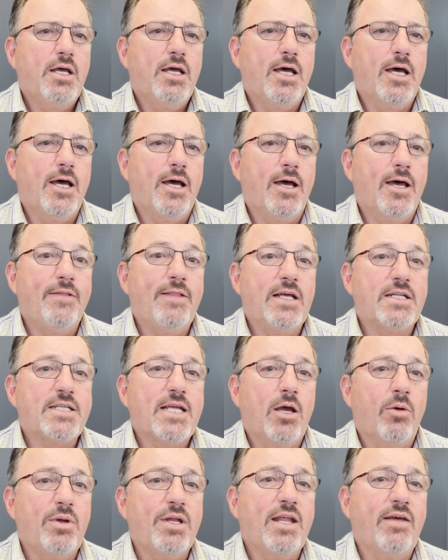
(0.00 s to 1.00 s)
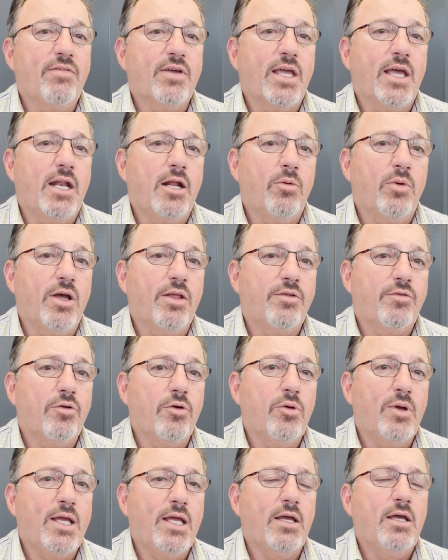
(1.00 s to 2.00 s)
uh, and that's how we navigate our way
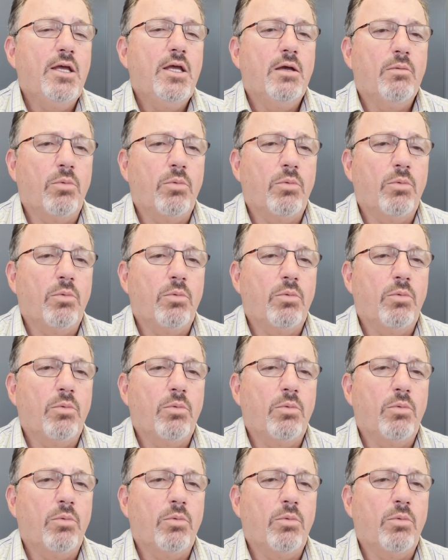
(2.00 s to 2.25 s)
through here.